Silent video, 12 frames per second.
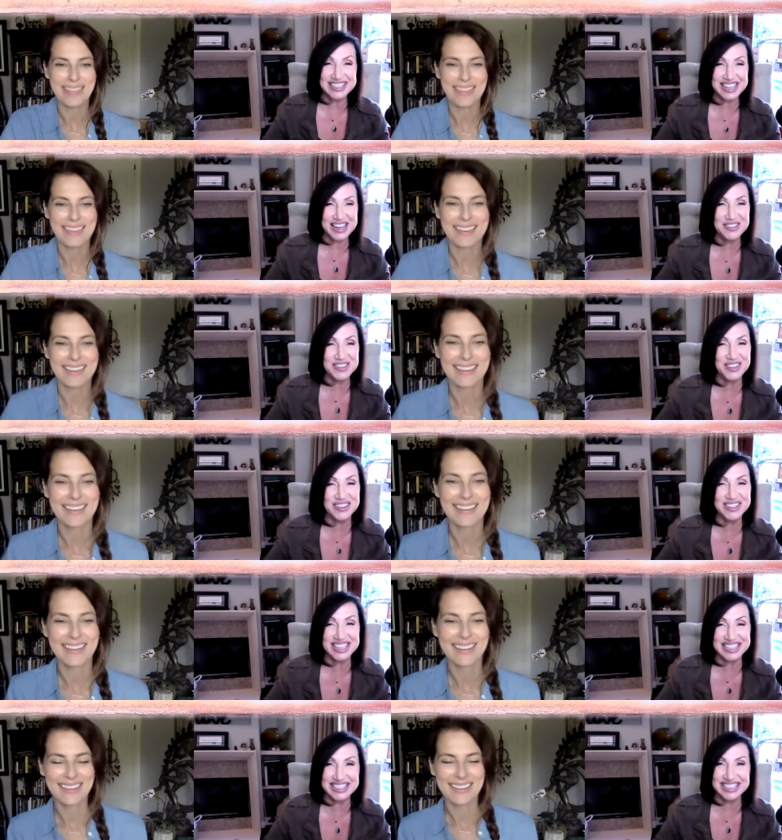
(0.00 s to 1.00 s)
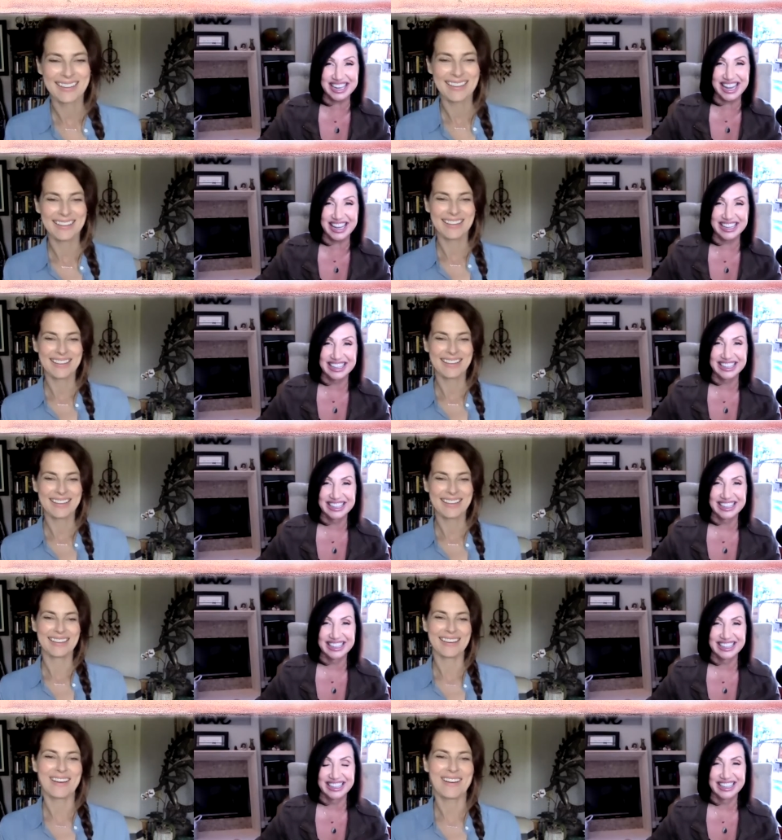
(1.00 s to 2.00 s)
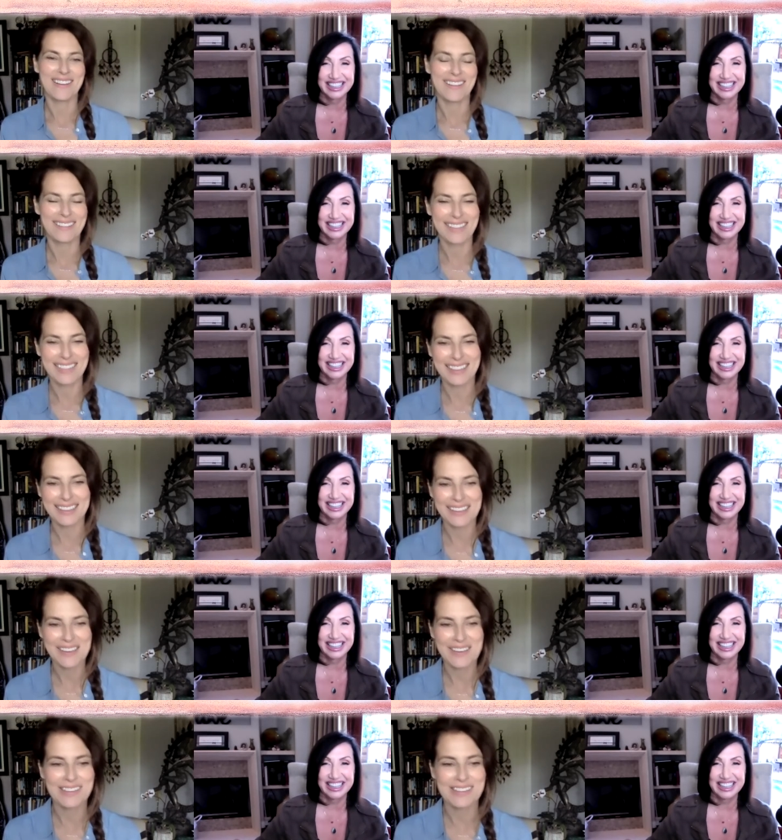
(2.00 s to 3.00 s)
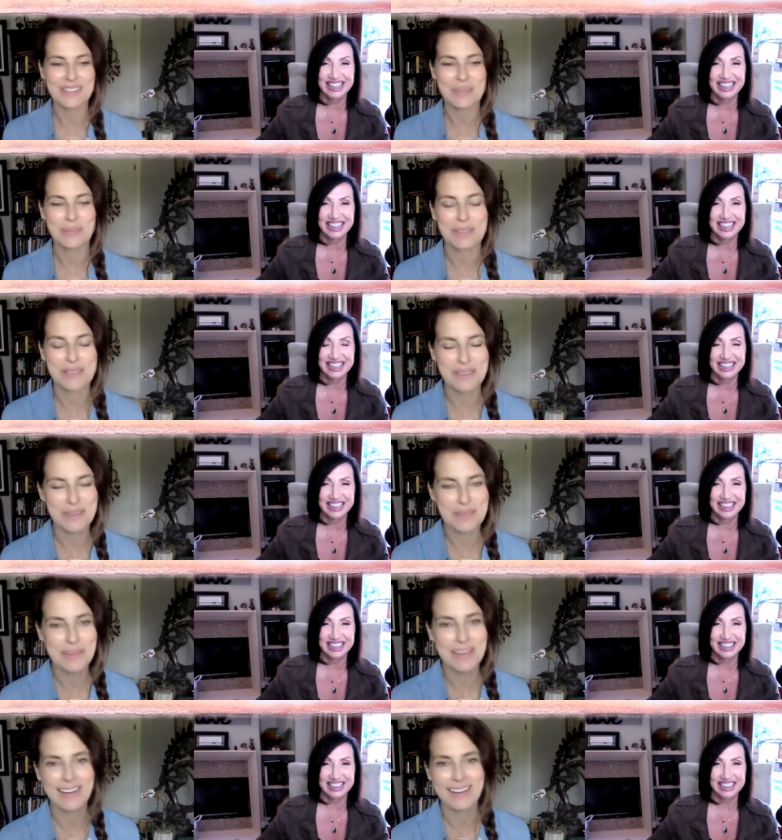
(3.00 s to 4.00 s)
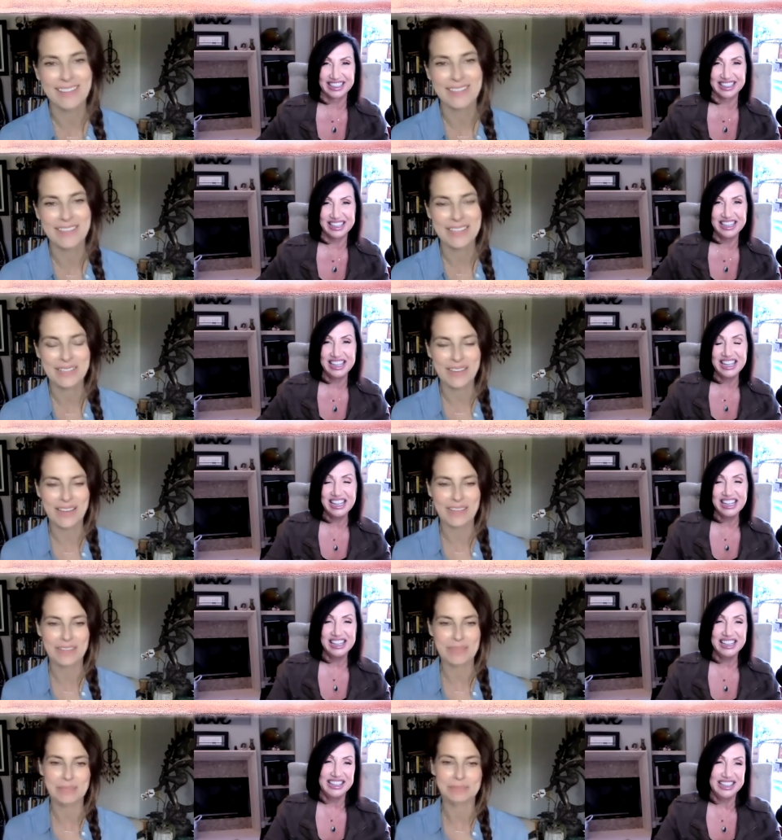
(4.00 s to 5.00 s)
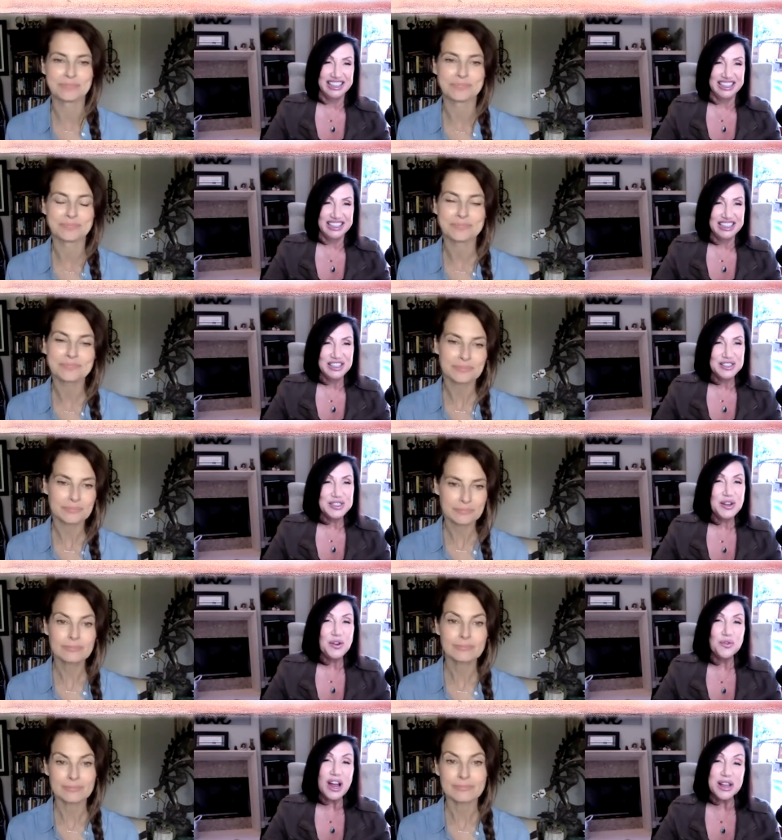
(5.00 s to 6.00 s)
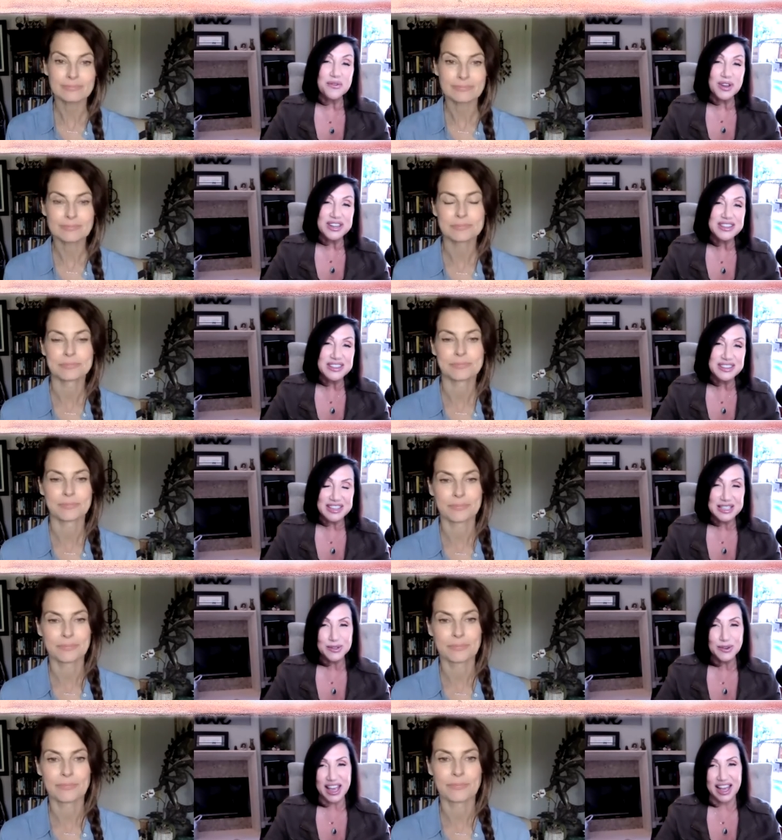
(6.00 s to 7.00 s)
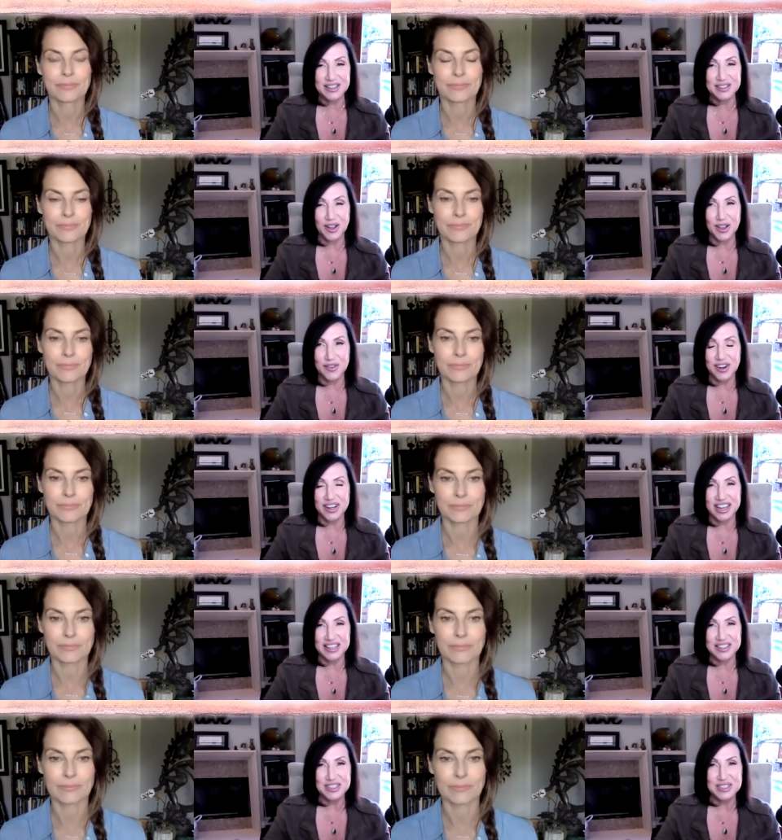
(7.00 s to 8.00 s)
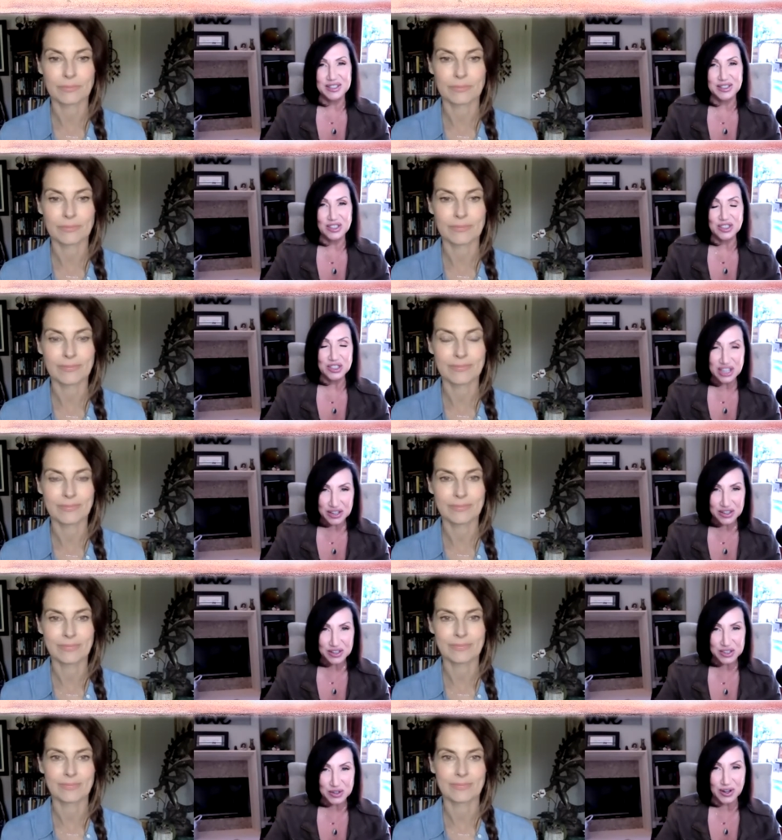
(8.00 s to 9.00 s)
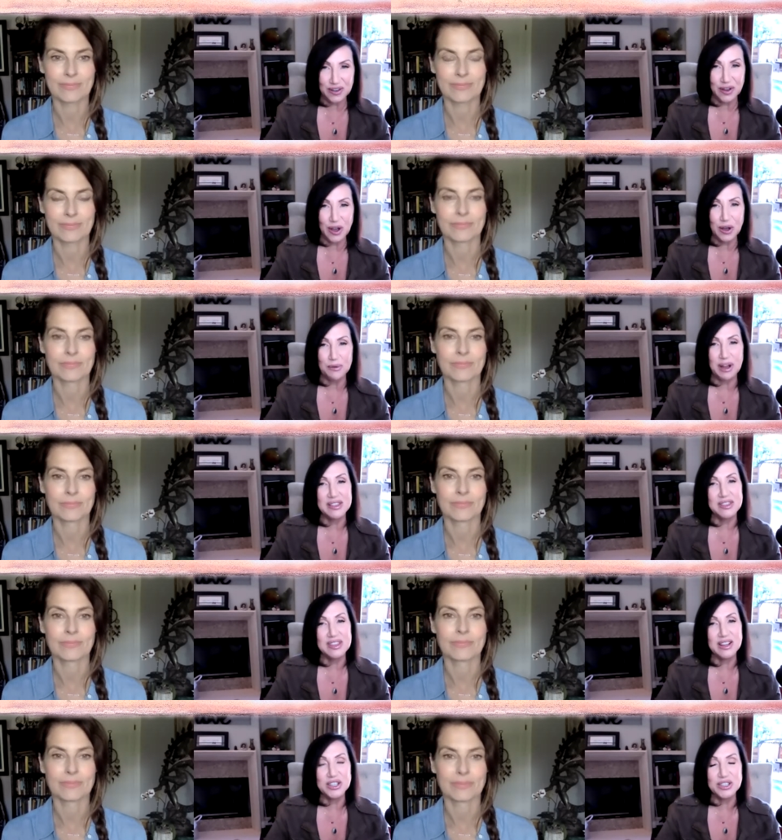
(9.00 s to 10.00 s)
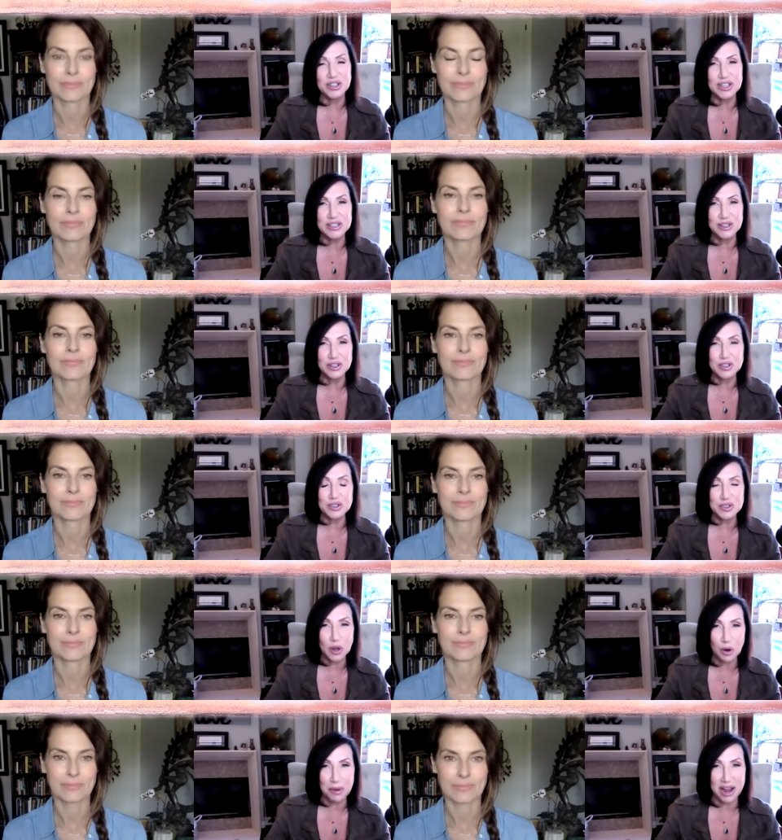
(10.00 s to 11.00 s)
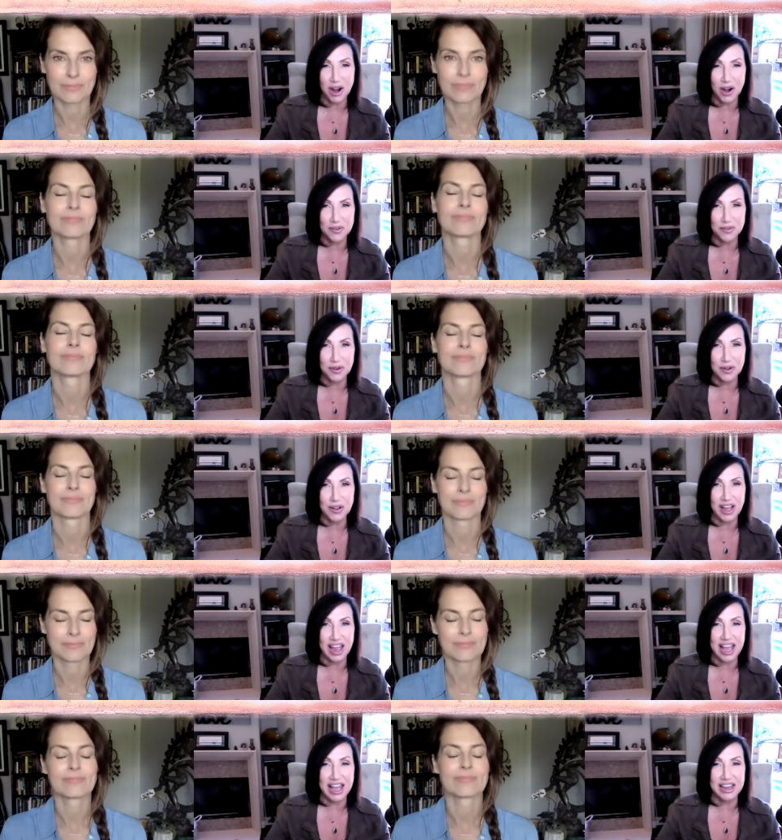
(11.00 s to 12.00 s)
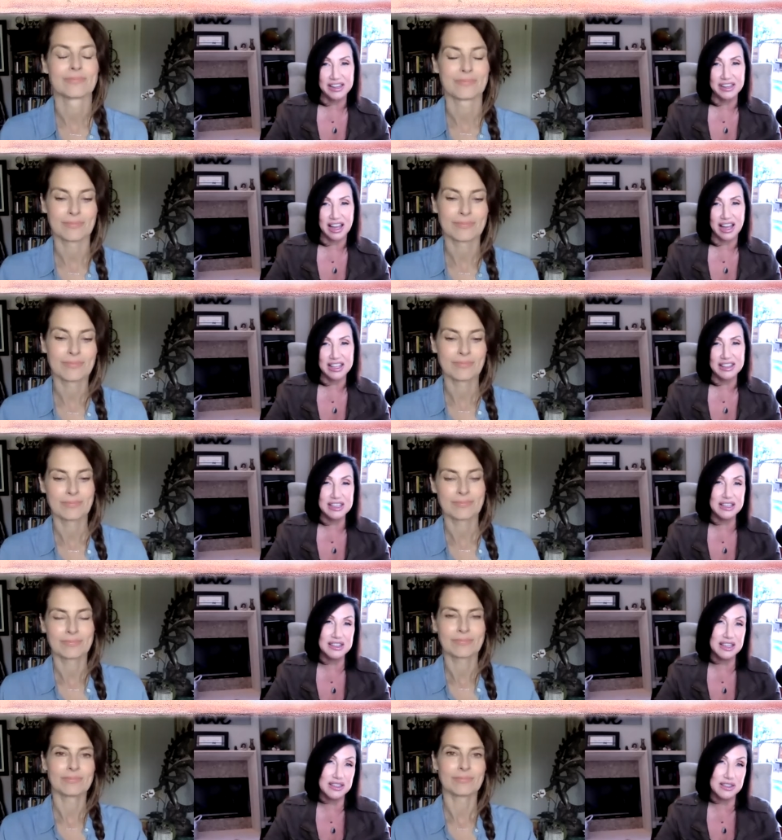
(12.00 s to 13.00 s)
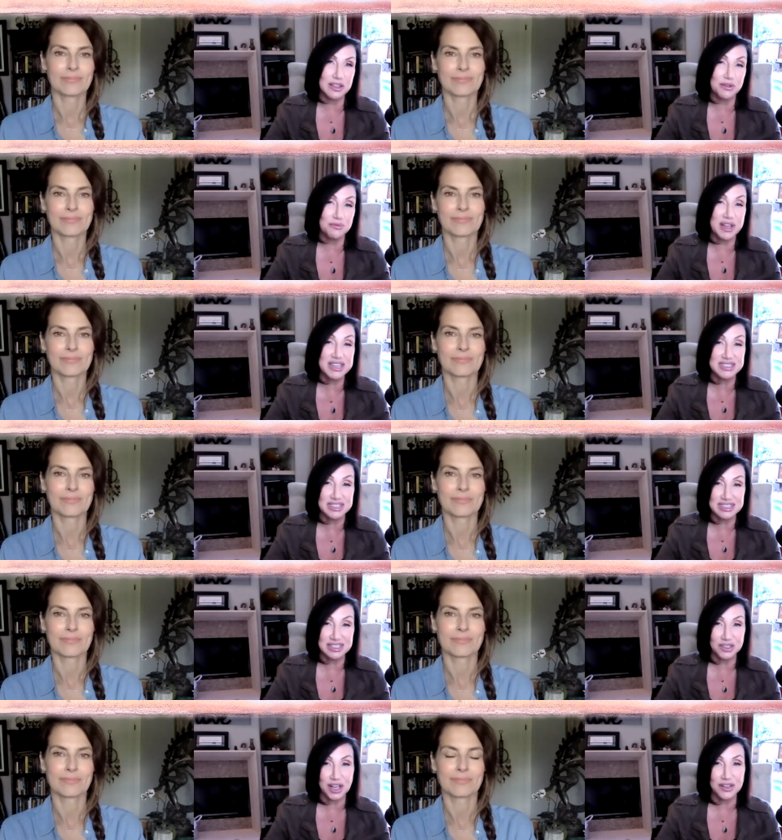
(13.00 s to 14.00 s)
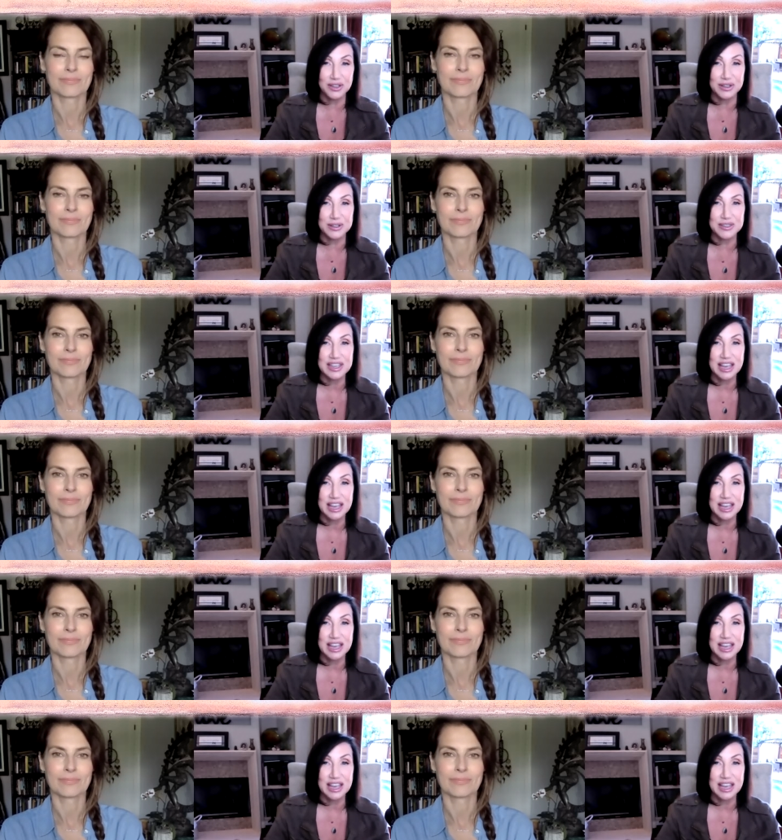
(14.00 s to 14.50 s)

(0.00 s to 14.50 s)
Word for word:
Speaker 1: time to be with us today. Oh, thank you. It's such a pleasure to be here. Thanks for having me. So, Ryan, one of the things we ask all of our guests to do is share their story of hope. I think our journeys are so powerful, and I think that they're meant to teach others